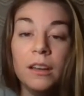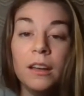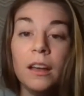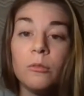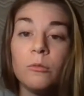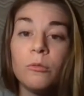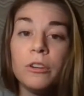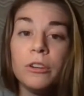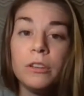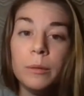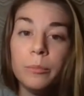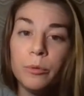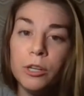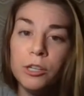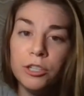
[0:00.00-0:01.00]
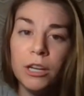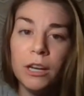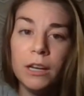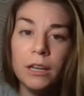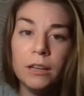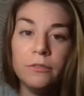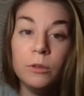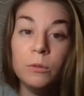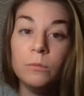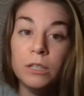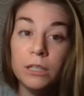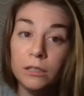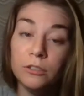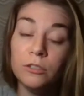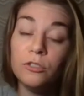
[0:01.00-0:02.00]
I'd really appreciate it if you
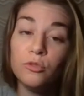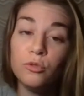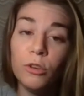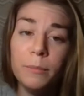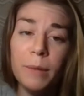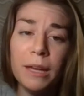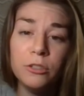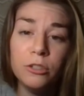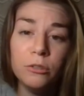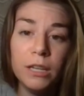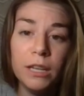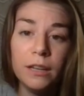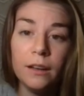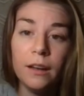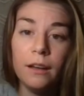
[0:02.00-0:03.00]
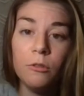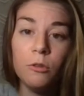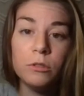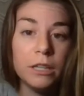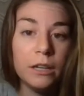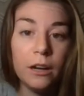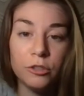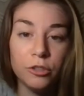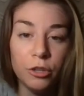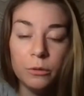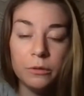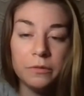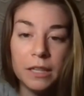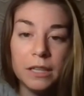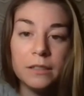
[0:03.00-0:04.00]
didn't destroy my tunic. I've only got 2
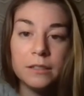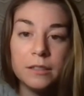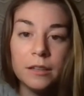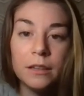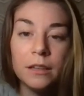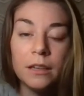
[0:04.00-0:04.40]
of these."